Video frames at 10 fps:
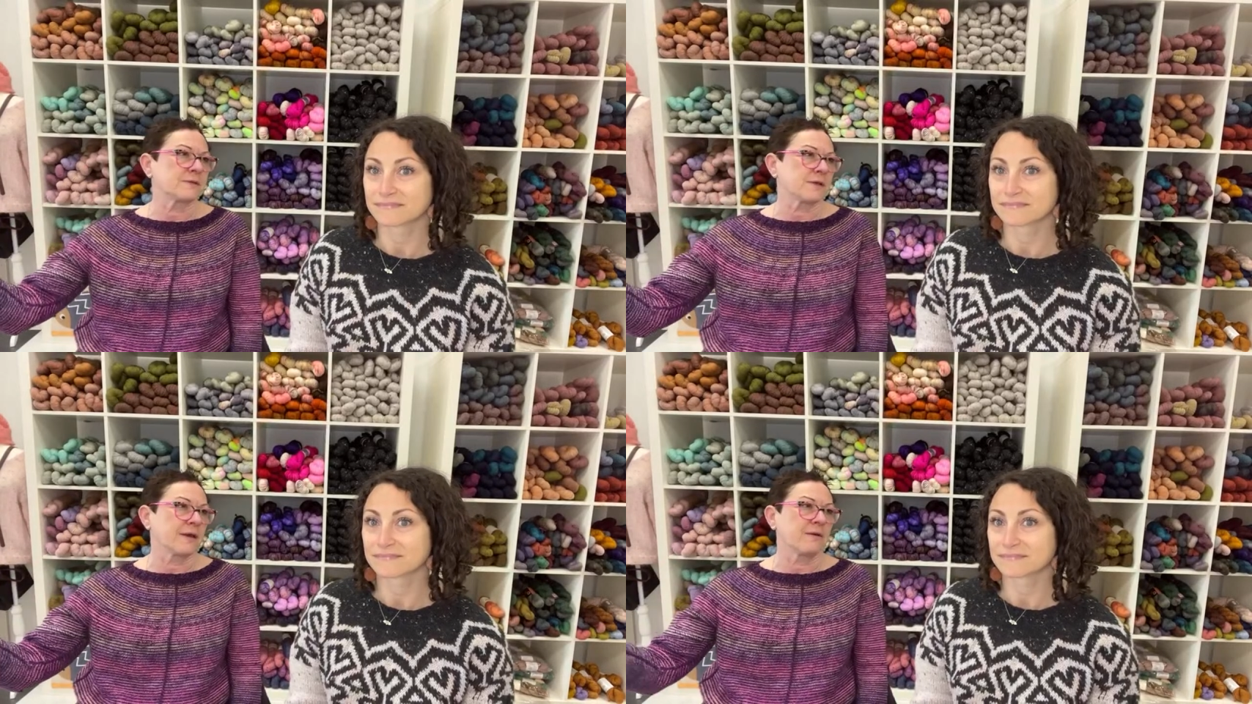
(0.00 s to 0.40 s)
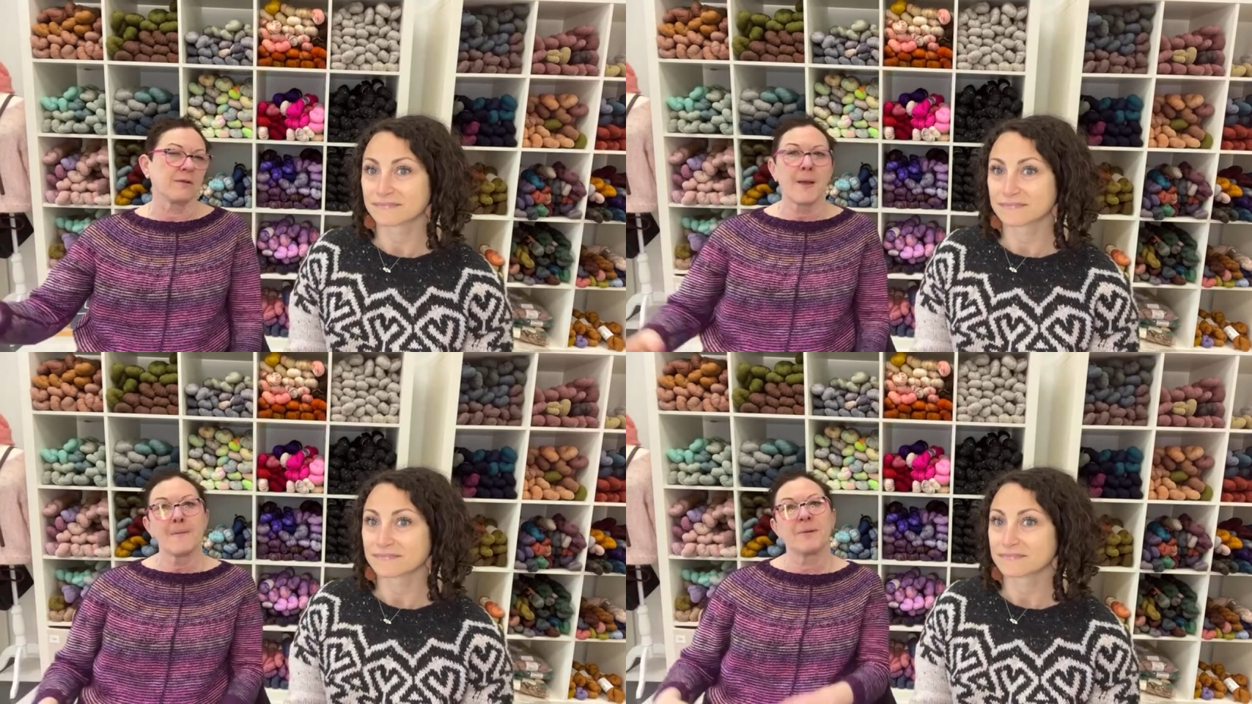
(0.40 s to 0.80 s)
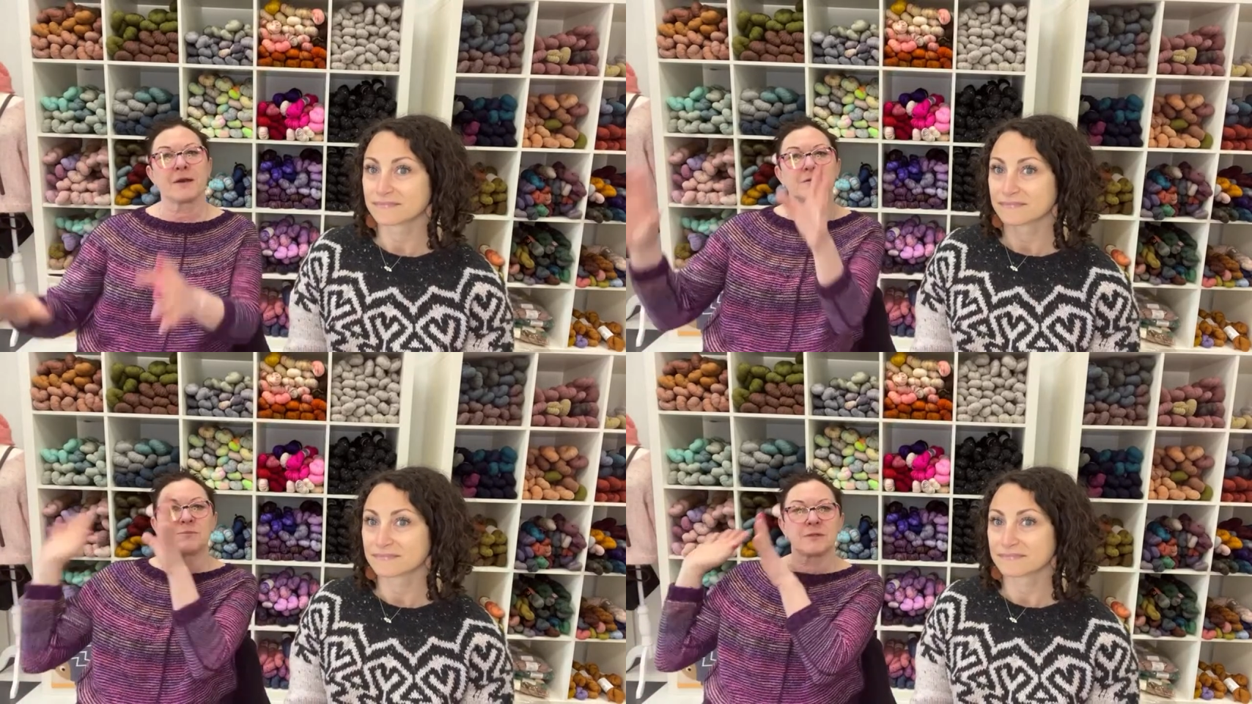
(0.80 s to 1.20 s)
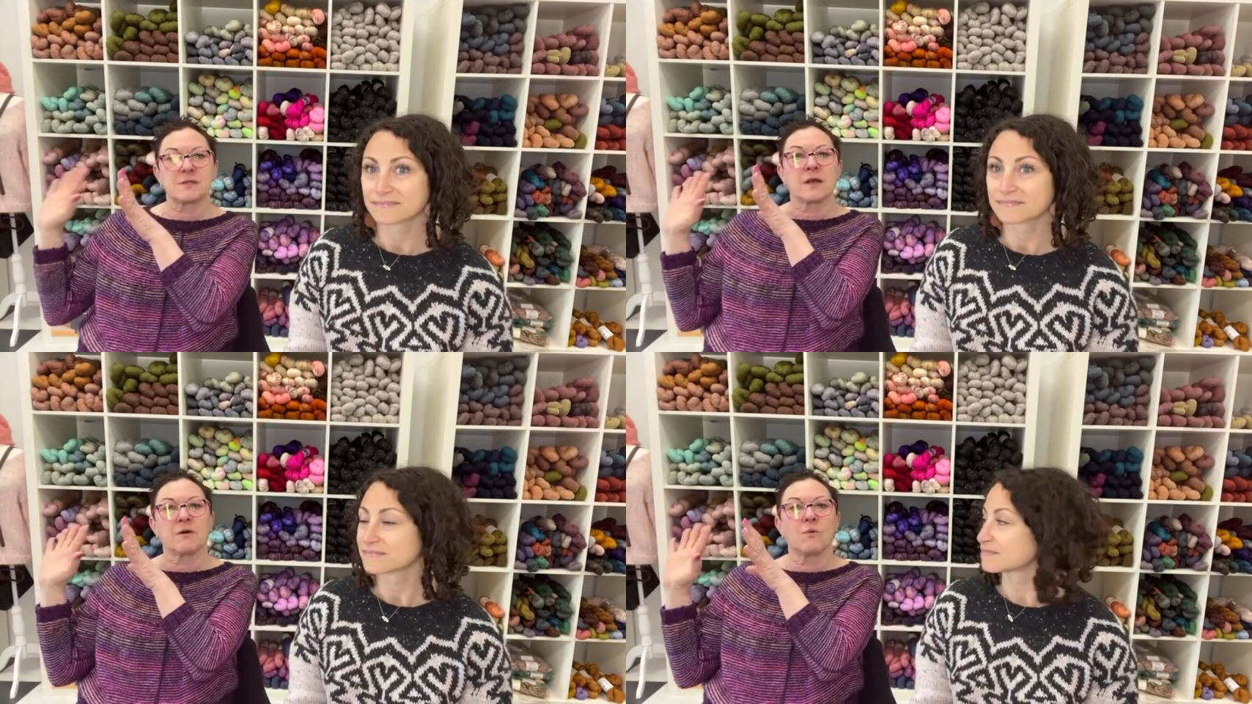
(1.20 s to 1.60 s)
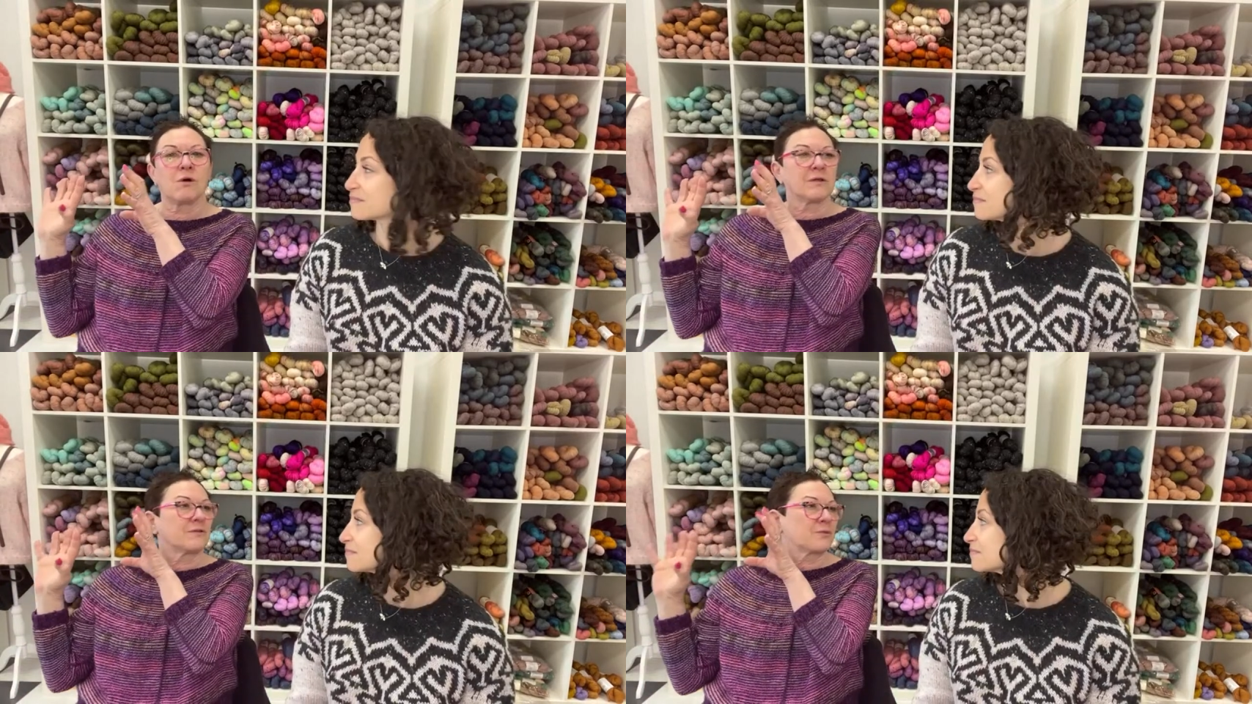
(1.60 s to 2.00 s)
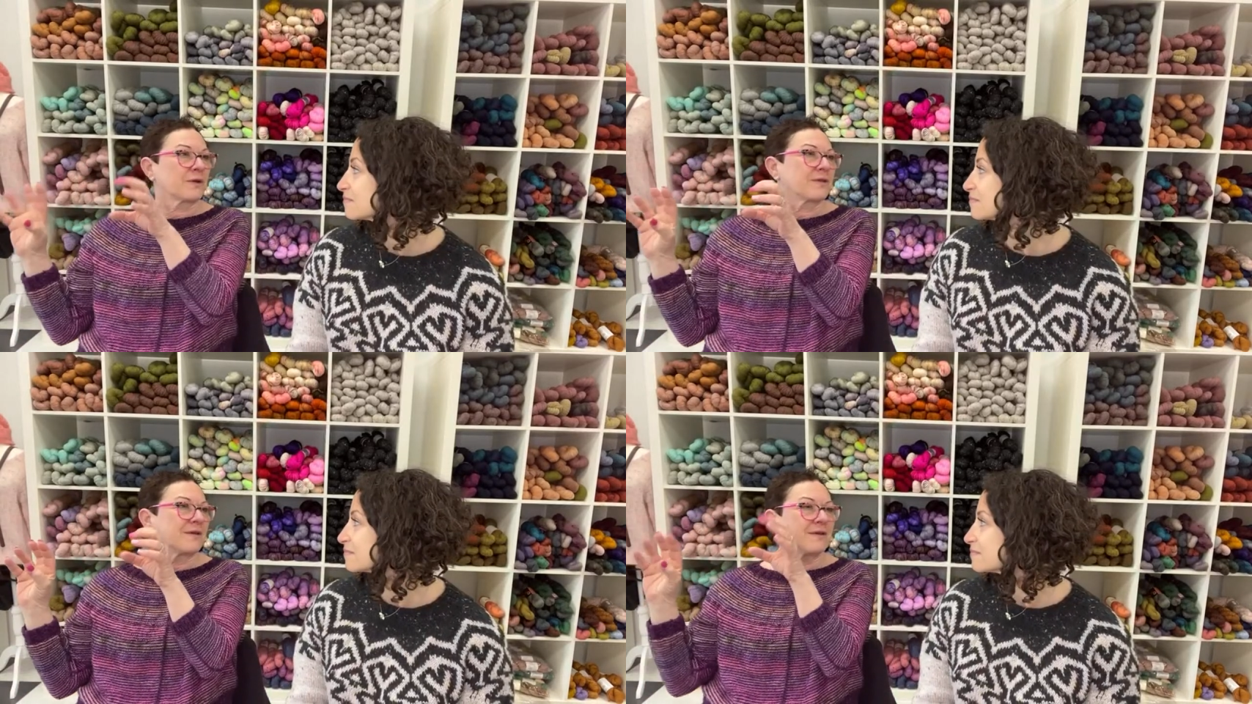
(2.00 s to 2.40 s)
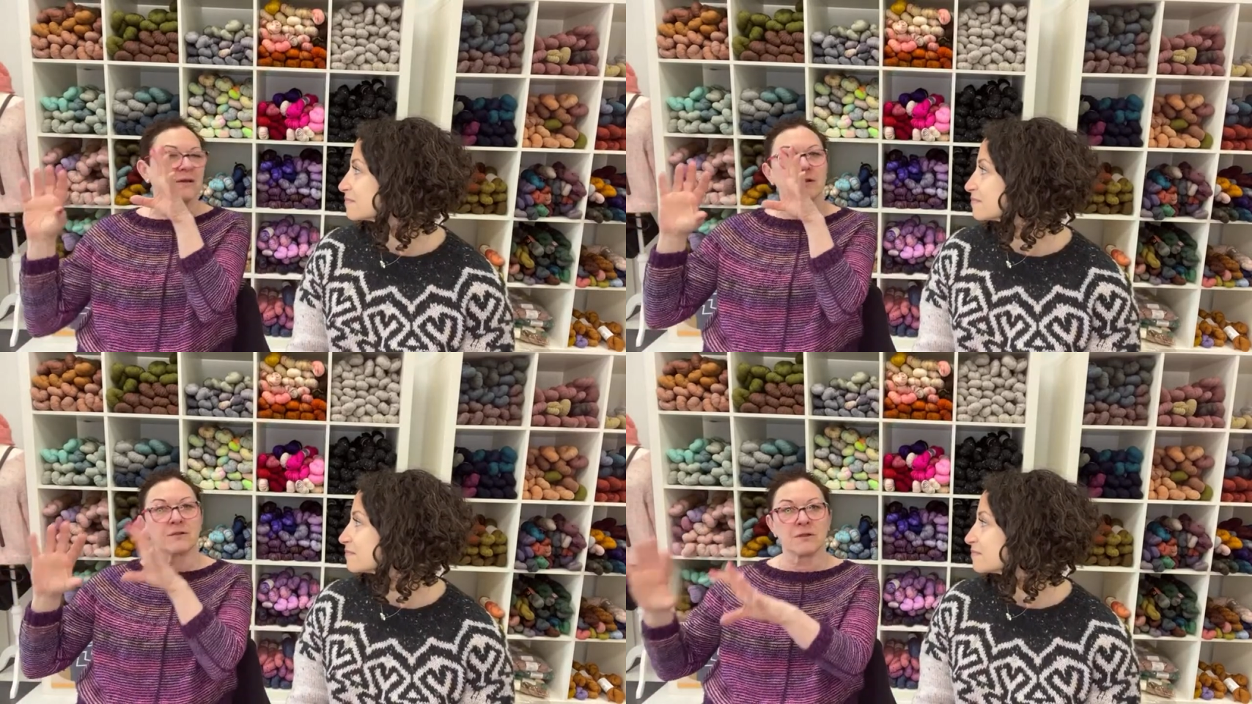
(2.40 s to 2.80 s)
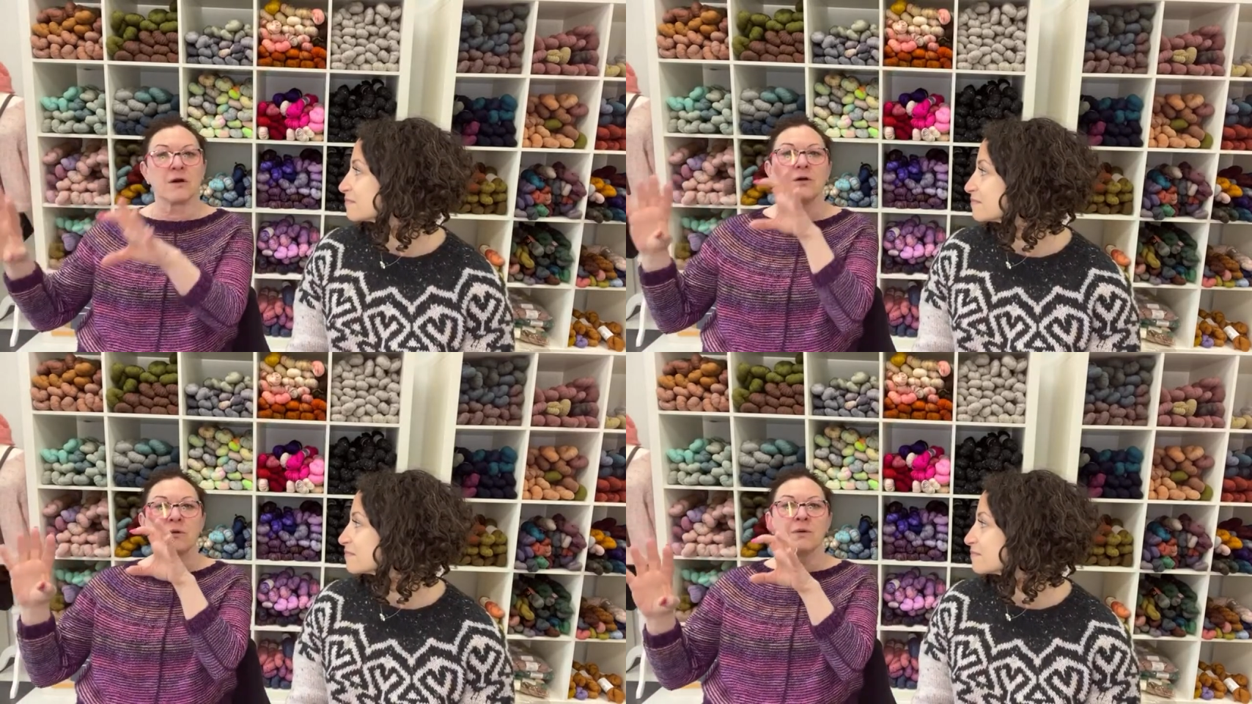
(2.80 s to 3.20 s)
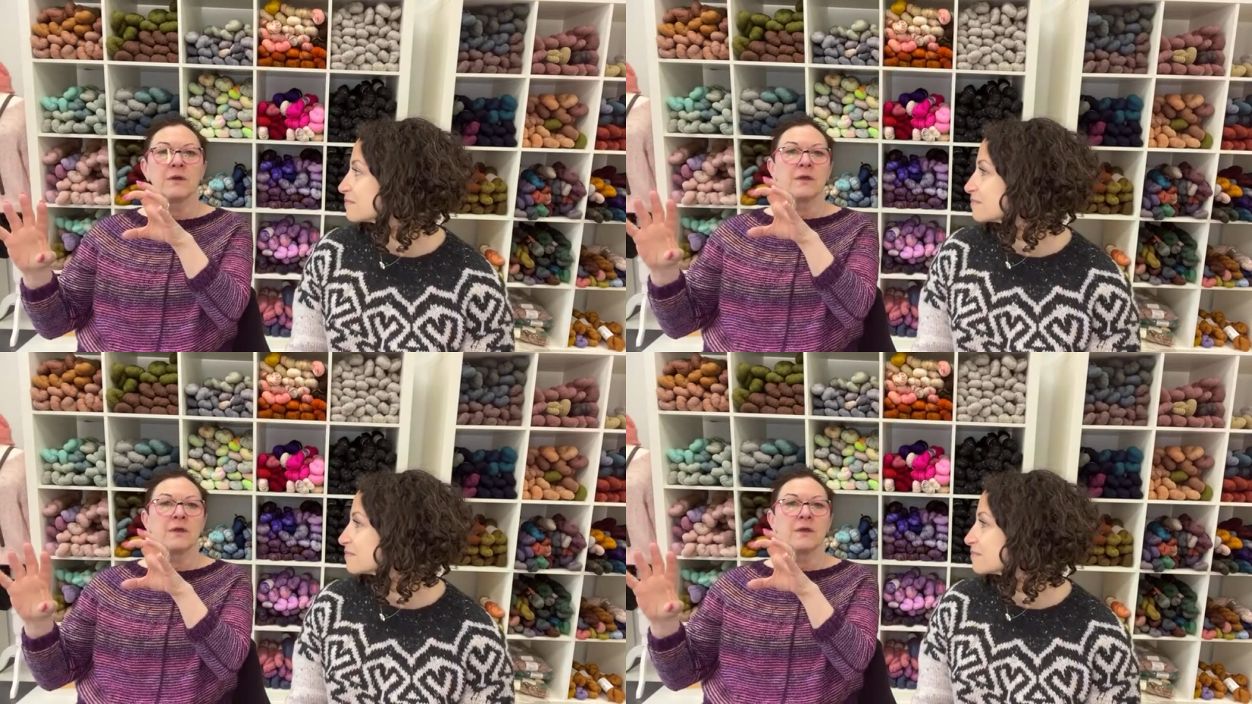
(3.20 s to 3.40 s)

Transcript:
Speaker 1: cycle, but our spin cycle wall is really low